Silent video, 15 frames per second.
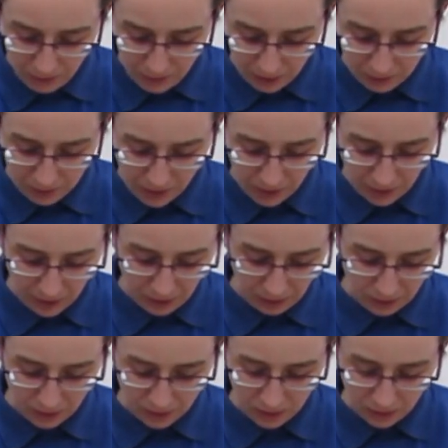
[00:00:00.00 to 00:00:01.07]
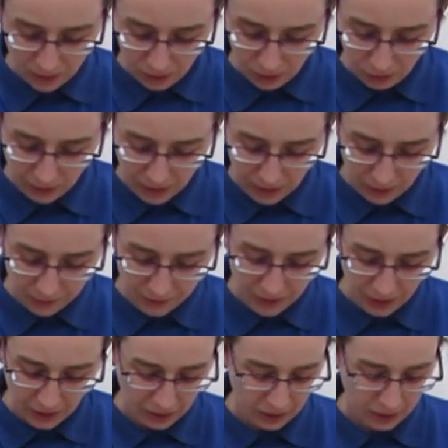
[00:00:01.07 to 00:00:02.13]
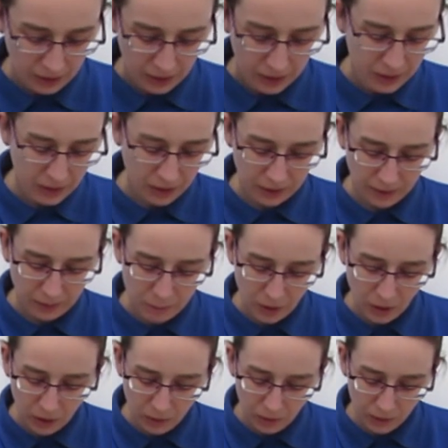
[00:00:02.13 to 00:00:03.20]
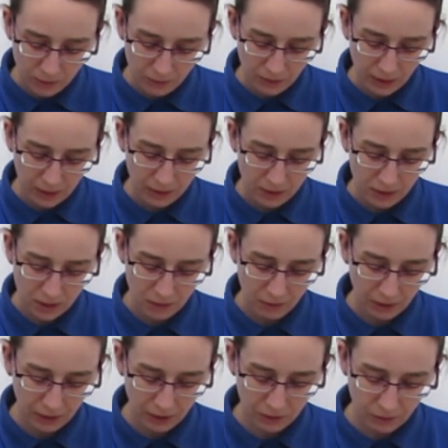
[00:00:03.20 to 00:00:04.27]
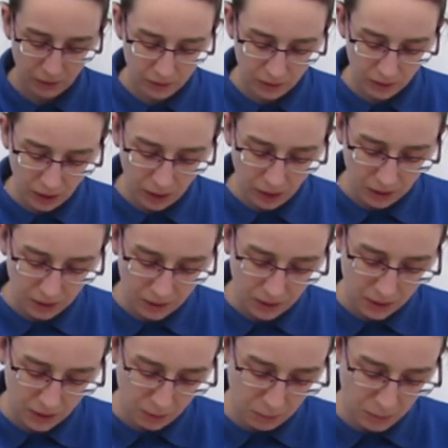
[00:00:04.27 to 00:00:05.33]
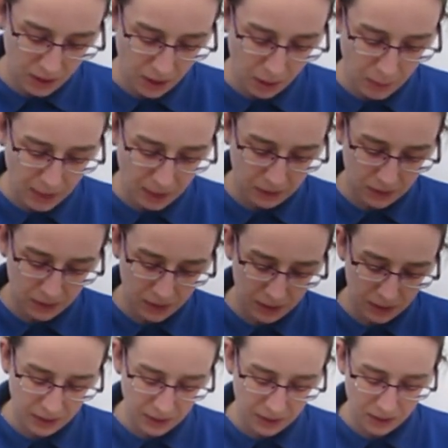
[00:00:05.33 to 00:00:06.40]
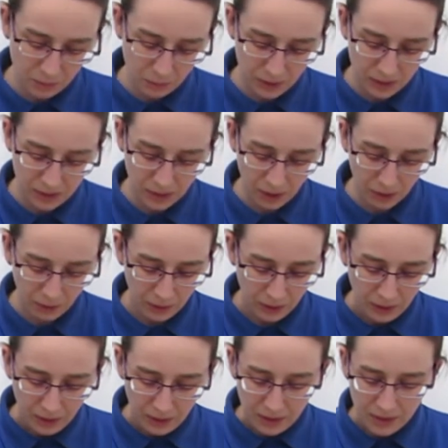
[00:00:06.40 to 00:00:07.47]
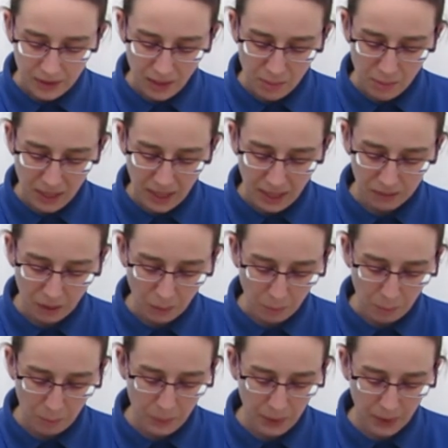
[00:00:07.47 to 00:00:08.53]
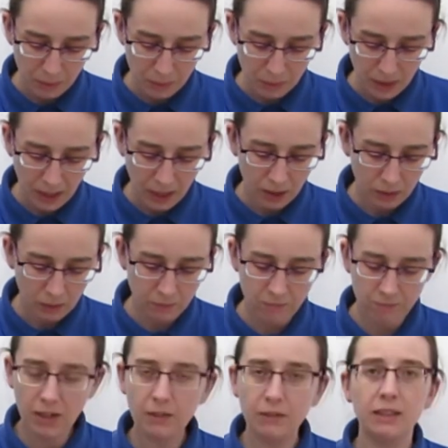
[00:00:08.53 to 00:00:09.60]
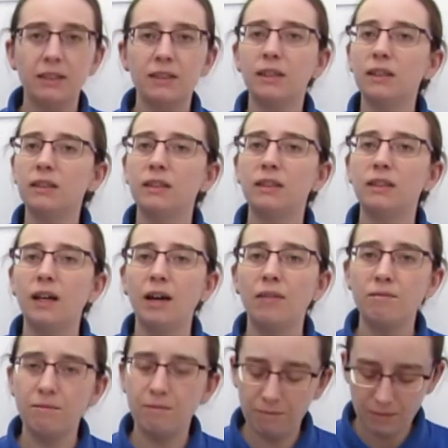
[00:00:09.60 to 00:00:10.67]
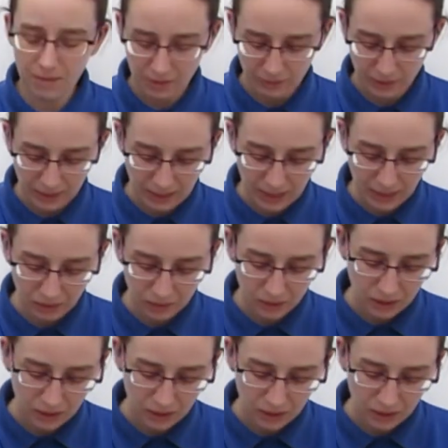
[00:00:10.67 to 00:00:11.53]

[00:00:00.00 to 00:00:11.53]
round her house and the dog ran after her. She climbed over the fence, she ran through the garden and jumped up outside the kitchen window. She meowed a big meow, very sudden and very loud.